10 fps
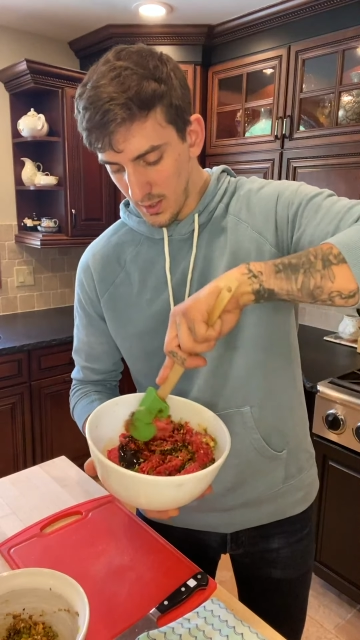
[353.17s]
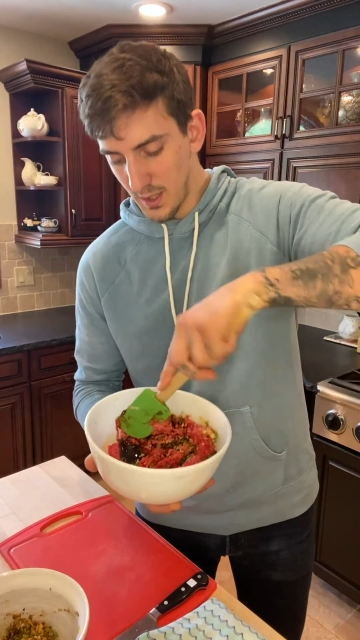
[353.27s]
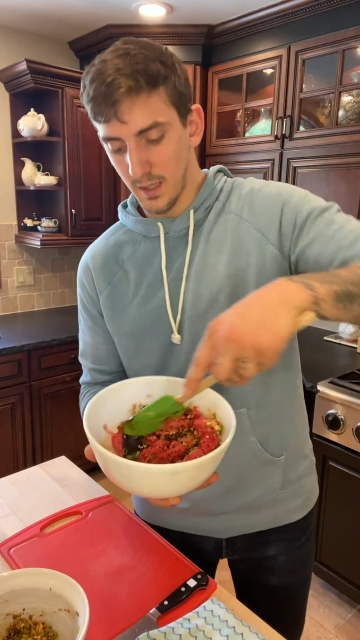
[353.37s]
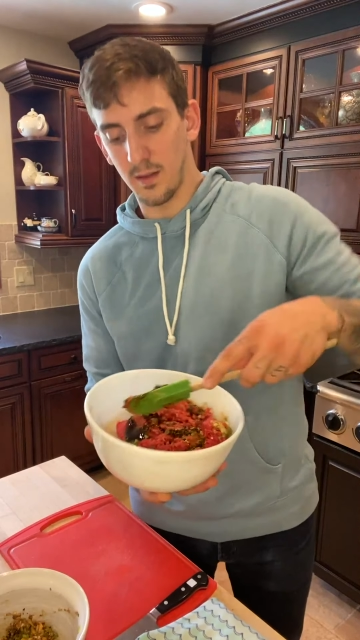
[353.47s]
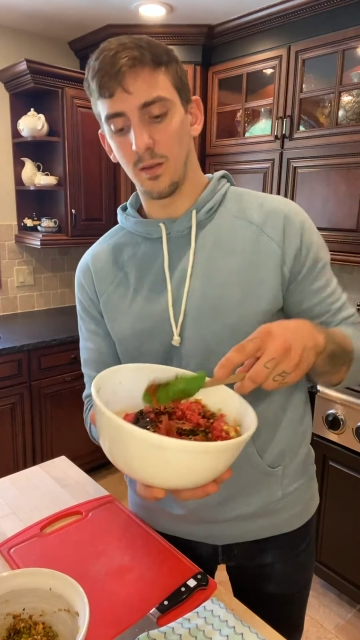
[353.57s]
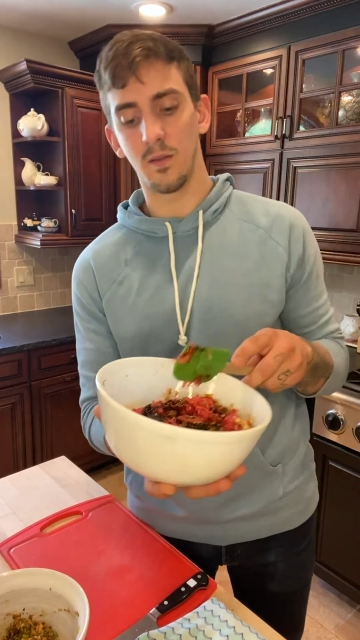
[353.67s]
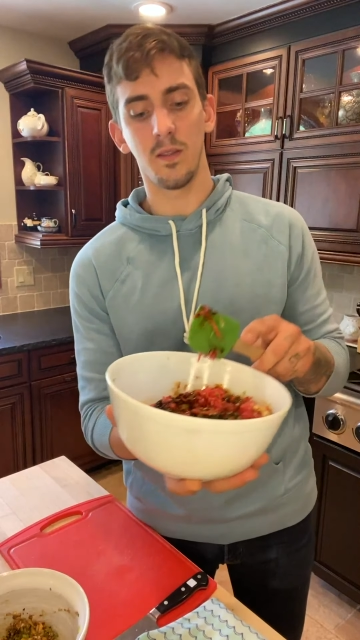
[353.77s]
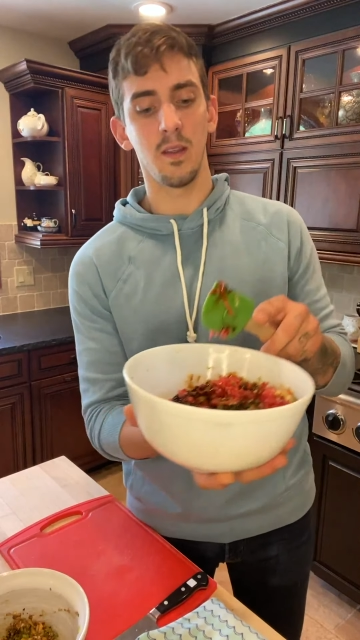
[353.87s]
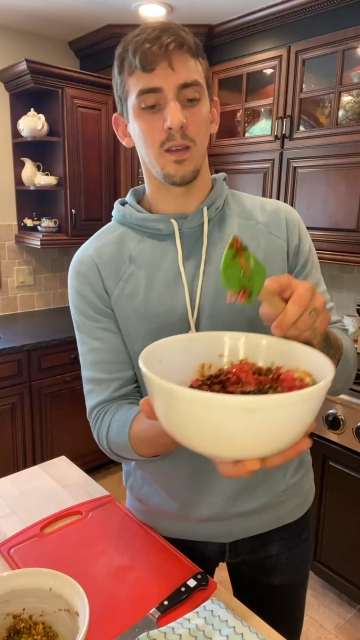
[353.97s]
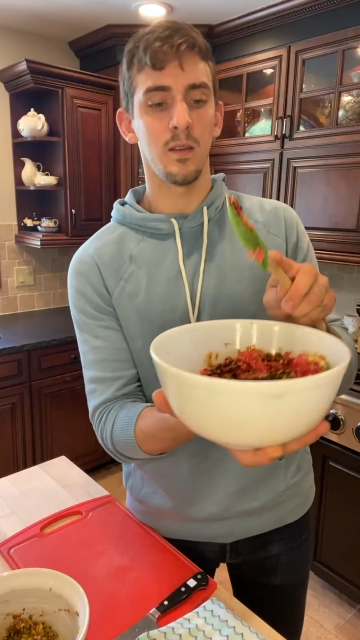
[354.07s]
I like to use
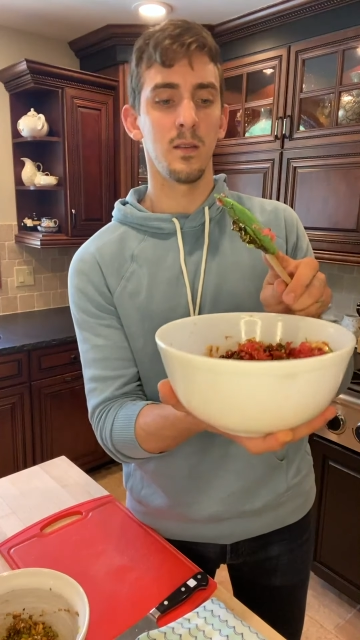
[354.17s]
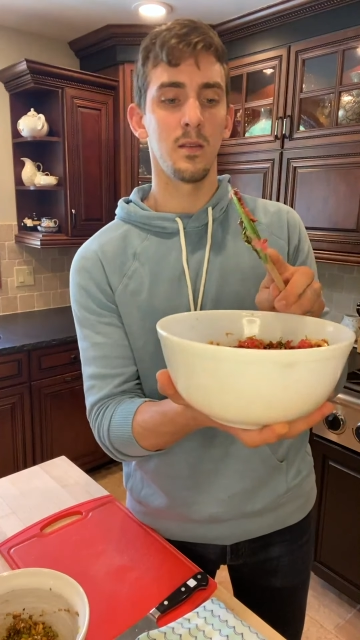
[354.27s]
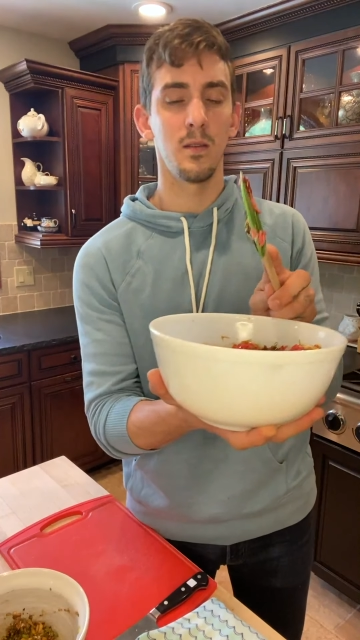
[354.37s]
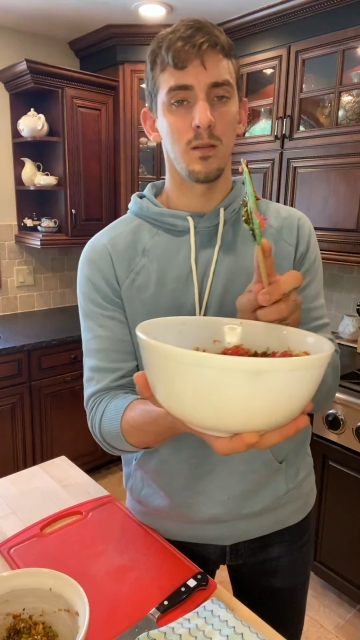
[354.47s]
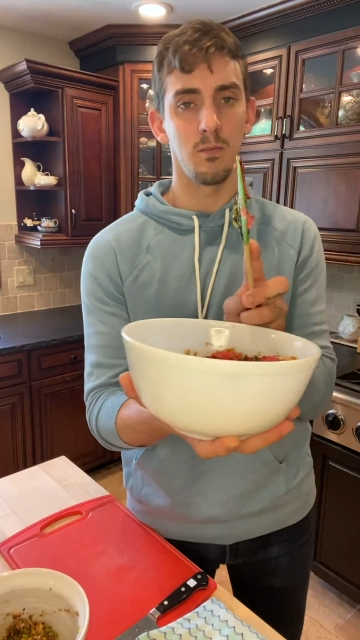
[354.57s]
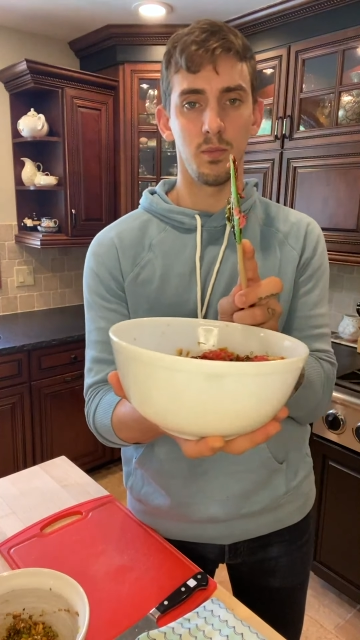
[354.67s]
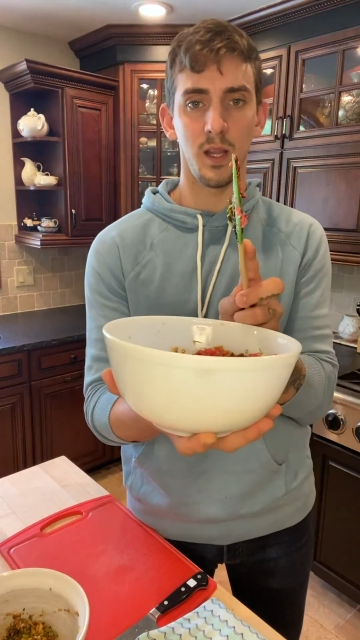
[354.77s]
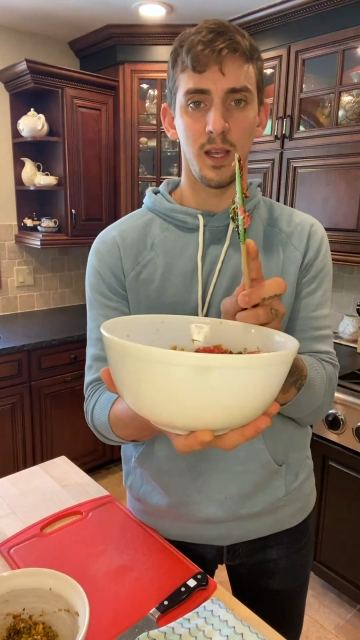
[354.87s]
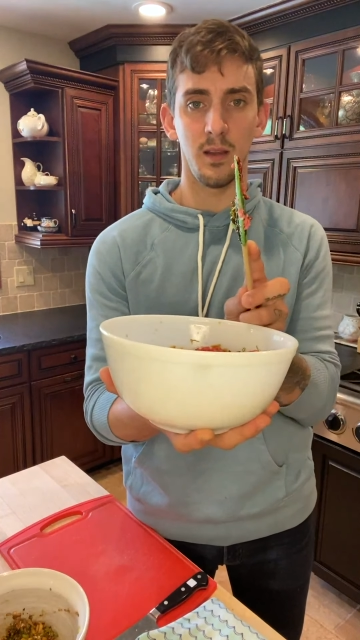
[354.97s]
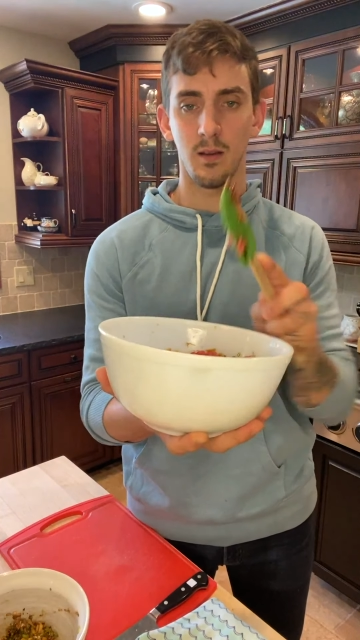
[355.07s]
the
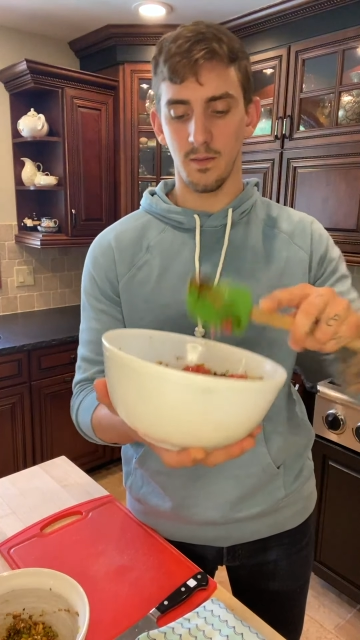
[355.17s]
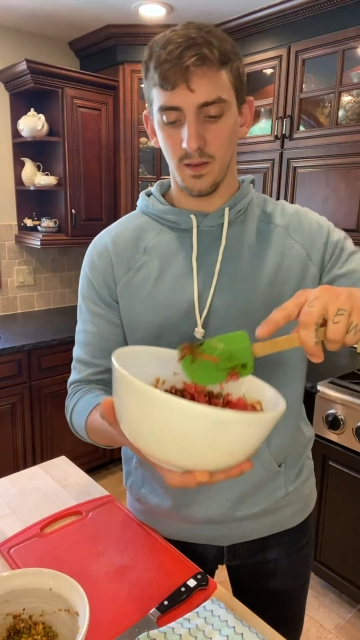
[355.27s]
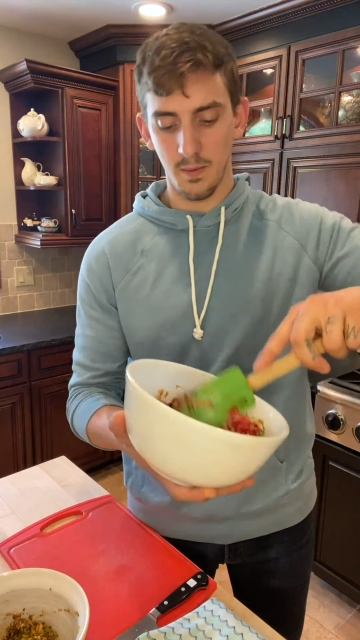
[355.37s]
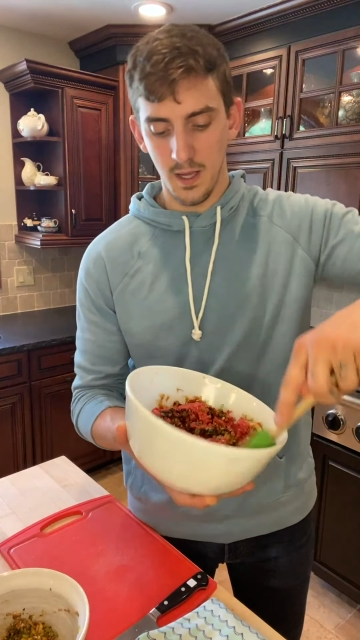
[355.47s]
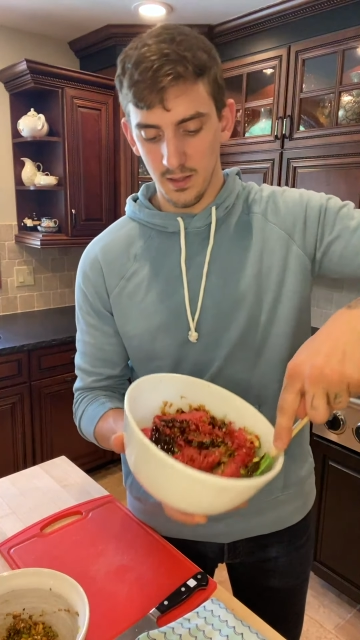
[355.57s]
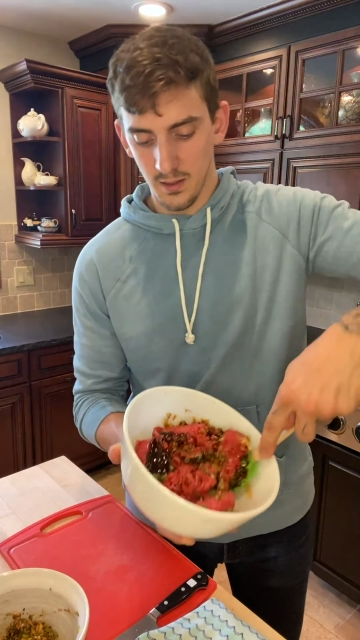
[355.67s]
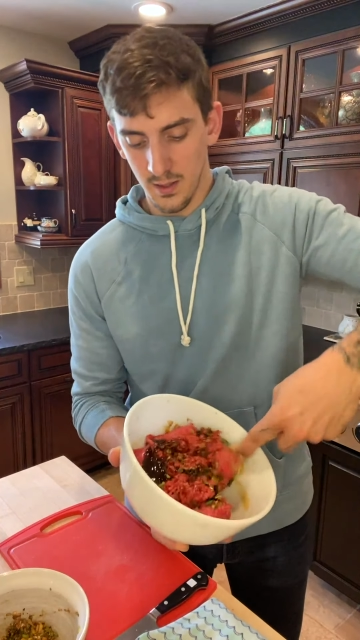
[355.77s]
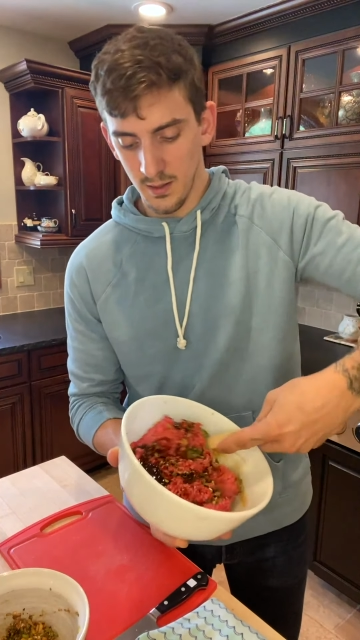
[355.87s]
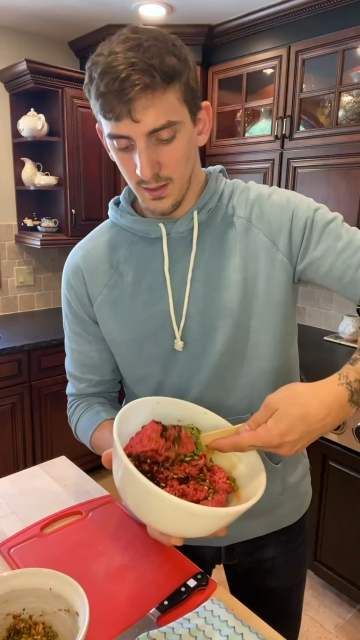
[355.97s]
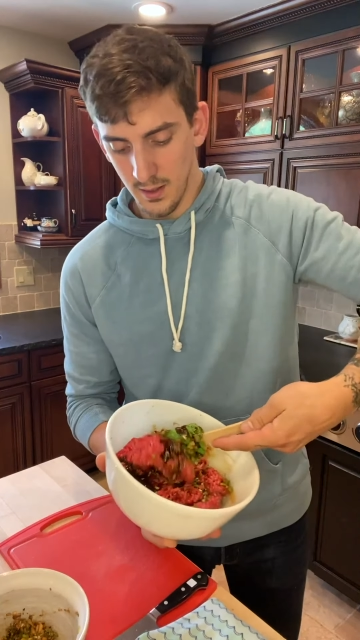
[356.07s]
blade of the
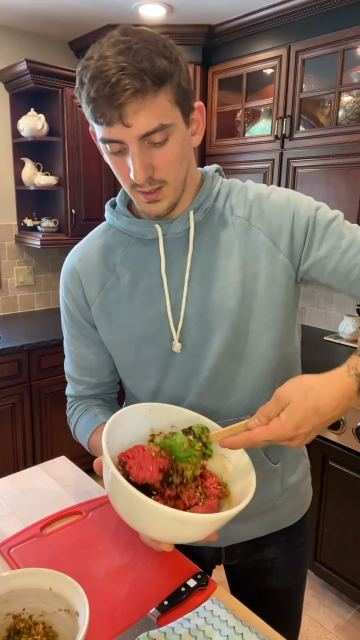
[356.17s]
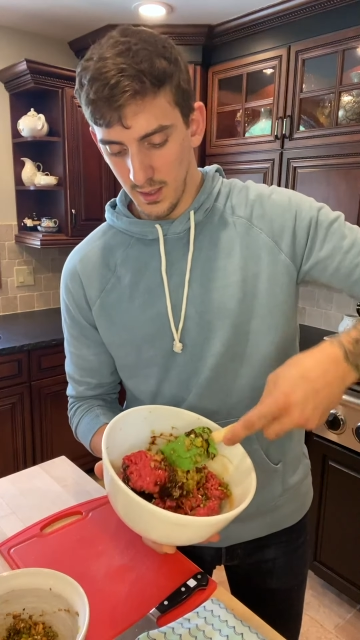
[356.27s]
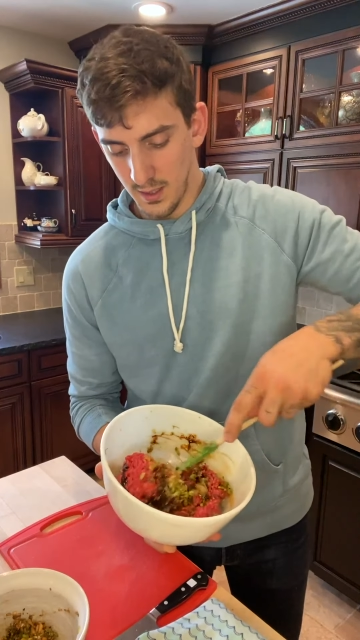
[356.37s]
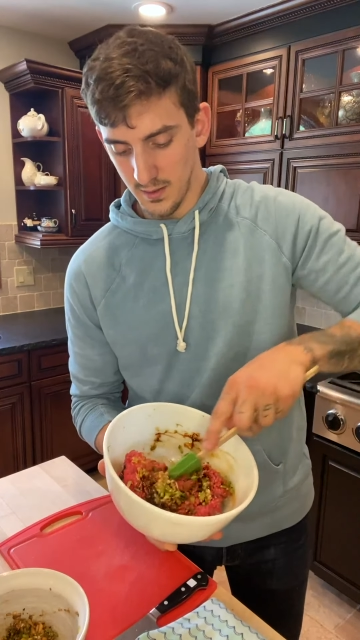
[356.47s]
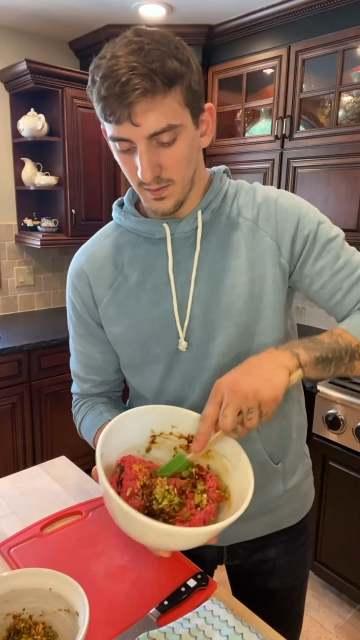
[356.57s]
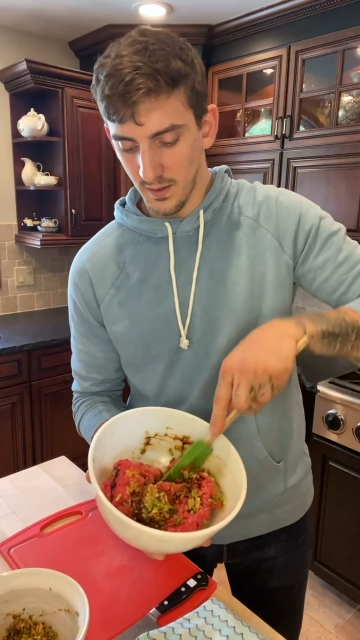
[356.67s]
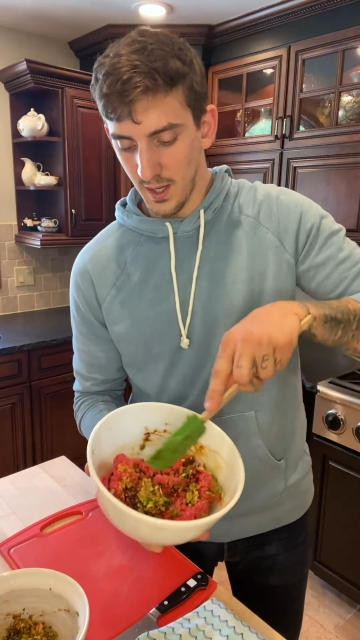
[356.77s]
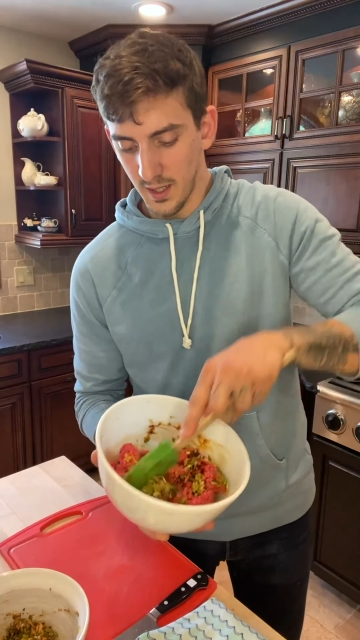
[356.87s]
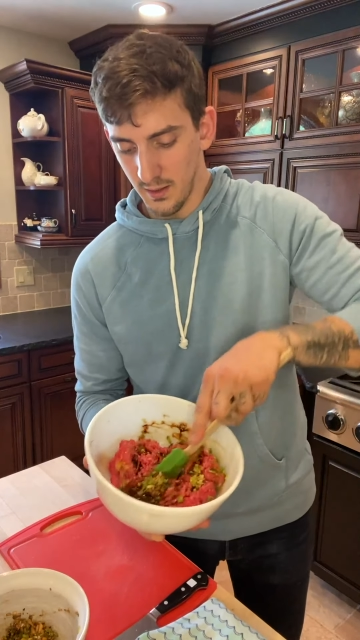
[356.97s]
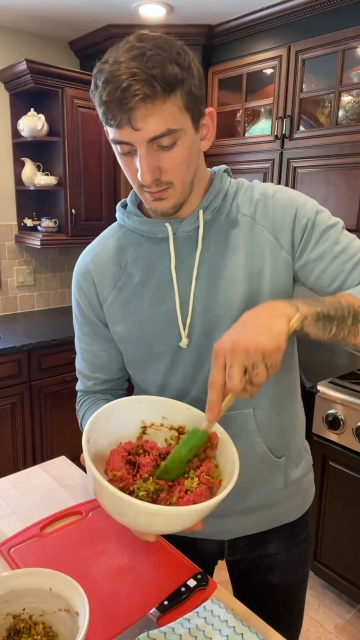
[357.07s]
spatula and just
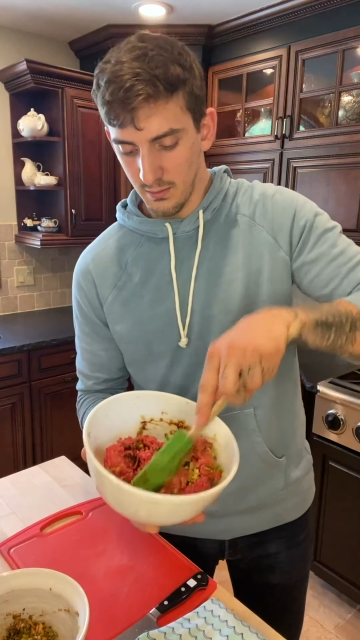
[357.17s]
cut it.